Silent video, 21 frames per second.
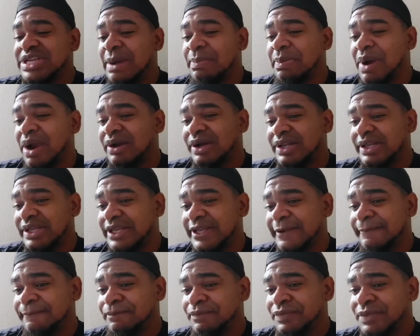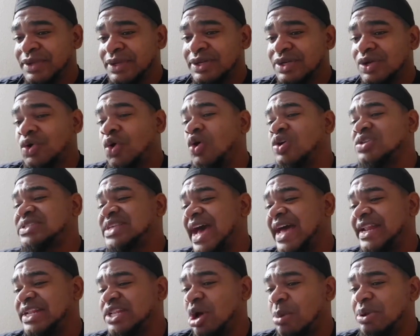apparently. The Coast
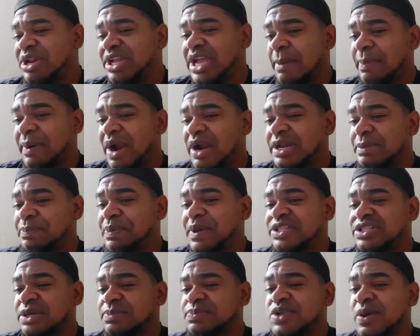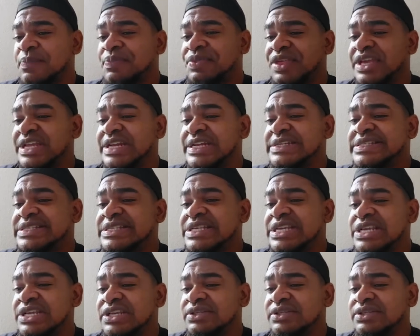Guard in Dominica apparently picked up something in the sea.